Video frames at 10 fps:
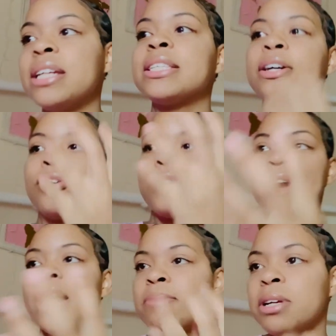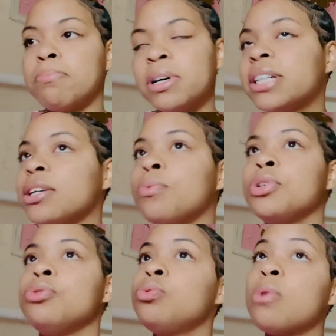It's like a crab in a bucket. When
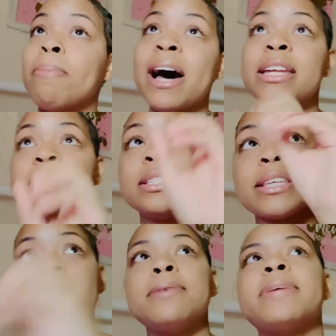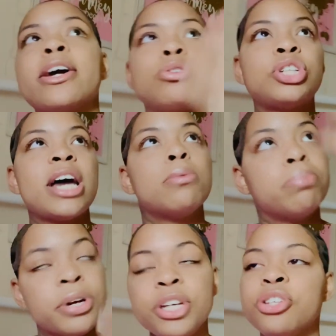you about to escape, they gonna try to
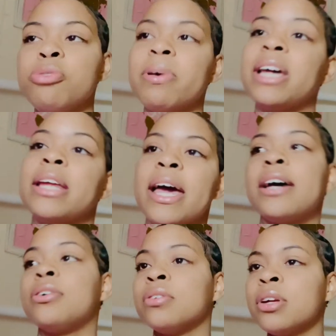bring you back down.